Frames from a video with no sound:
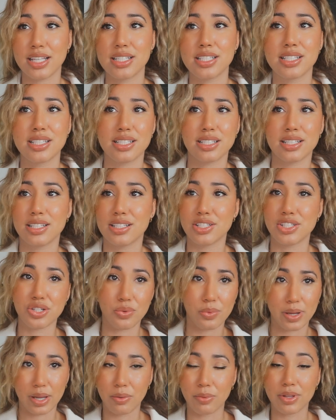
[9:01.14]
is
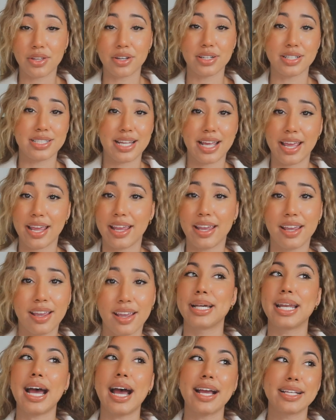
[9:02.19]
doing with her day,
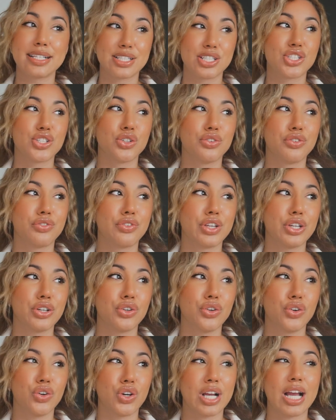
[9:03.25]
but I still
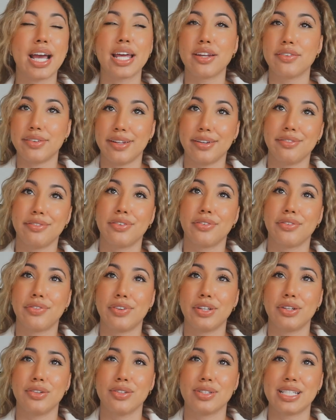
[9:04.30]
feel kind of
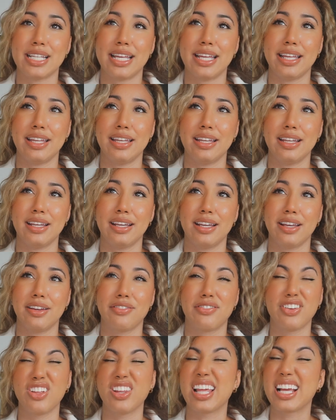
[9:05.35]
unfulfilled and
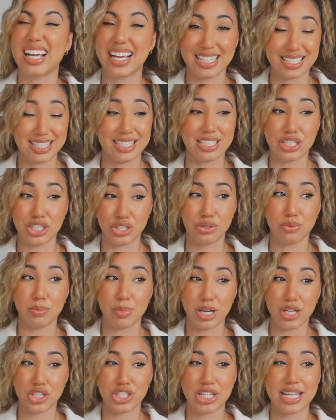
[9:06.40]
feel like I didn't do
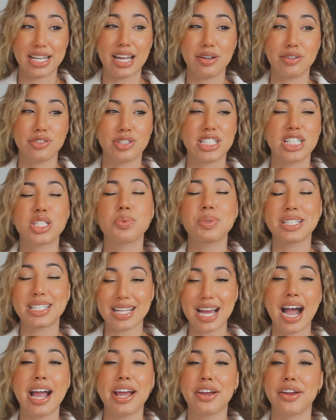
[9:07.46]
much. And I just was
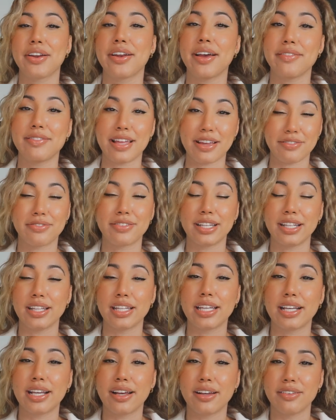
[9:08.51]
tired of that
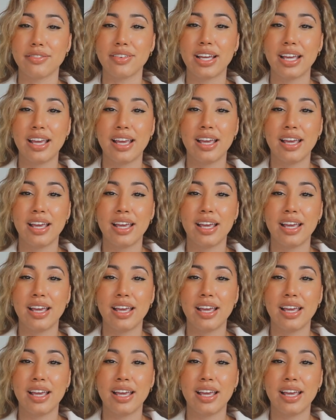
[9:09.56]
feeling of